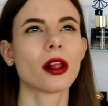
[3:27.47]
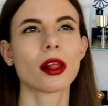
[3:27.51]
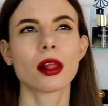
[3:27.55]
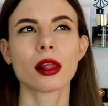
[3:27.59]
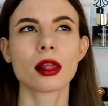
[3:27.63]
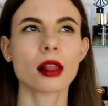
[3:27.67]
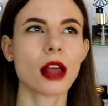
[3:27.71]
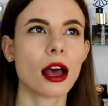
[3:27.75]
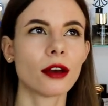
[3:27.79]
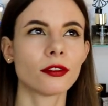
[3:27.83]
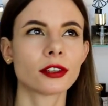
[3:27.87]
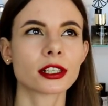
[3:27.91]

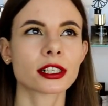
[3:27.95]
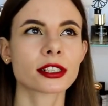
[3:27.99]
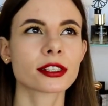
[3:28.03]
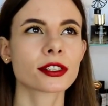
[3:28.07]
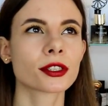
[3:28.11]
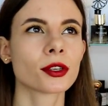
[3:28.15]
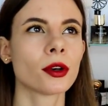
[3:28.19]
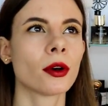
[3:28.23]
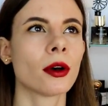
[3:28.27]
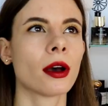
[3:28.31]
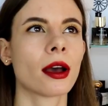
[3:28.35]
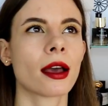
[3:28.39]

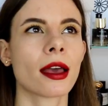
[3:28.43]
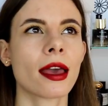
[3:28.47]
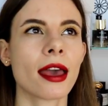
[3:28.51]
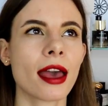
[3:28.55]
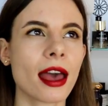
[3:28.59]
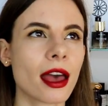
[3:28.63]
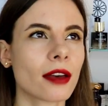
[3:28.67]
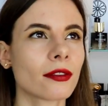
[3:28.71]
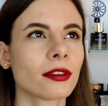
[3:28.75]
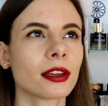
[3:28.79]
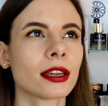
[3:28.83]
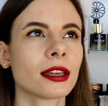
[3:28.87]
lovers who are
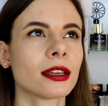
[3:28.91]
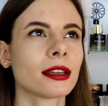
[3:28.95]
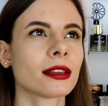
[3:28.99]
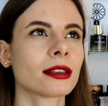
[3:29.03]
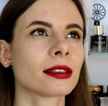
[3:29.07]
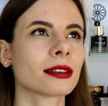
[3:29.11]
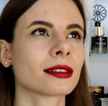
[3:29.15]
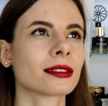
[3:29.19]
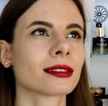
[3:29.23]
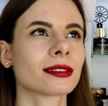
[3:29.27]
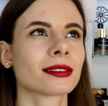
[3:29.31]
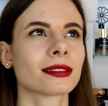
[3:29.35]

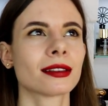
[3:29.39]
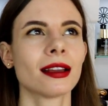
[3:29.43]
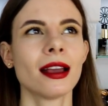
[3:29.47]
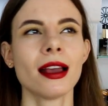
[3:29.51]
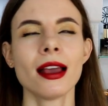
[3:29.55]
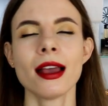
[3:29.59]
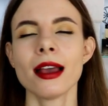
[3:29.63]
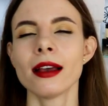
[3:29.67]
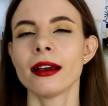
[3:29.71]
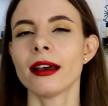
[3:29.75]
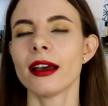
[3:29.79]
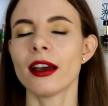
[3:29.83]
having
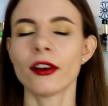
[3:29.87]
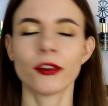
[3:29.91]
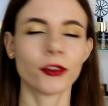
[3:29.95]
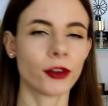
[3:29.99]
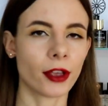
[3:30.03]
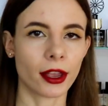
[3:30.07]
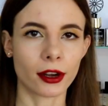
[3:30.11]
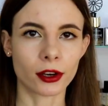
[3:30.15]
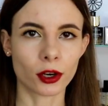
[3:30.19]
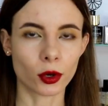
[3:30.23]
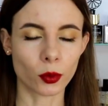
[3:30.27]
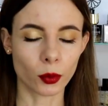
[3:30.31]

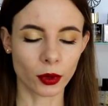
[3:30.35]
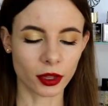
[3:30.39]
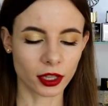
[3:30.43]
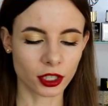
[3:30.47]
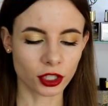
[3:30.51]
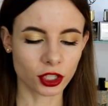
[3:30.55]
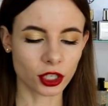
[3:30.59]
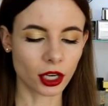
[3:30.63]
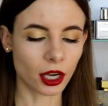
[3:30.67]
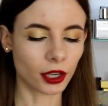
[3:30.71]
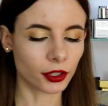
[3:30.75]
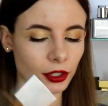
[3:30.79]
affair with
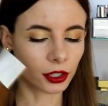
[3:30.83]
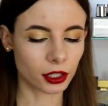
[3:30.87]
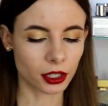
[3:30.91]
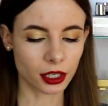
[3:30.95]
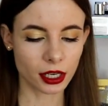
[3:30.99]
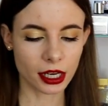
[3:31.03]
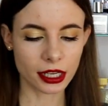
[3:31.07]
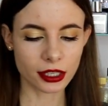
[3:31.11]
each other.